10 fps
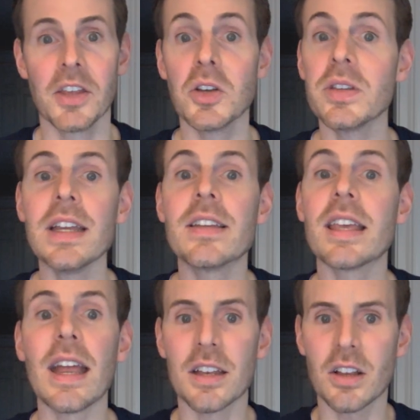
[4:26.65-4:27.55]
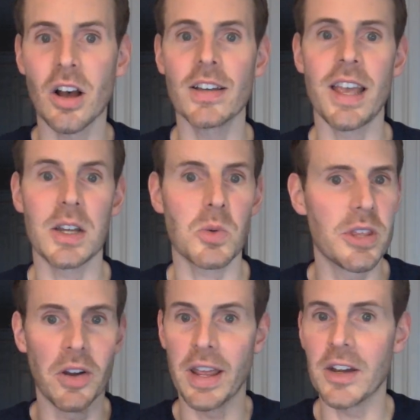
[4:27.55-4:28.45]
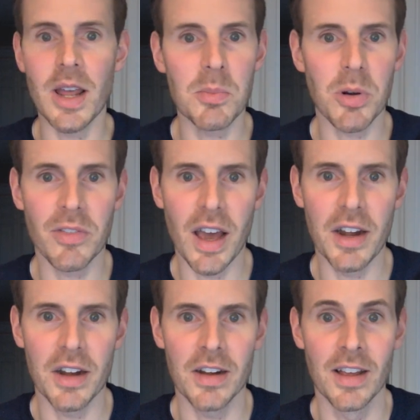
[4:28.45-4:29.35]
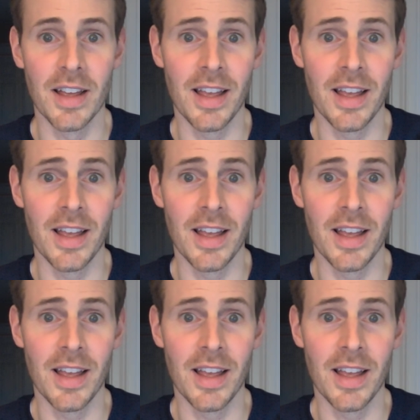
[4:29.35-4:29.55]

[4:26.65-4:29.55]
you'll need to get in contact with your internet provider.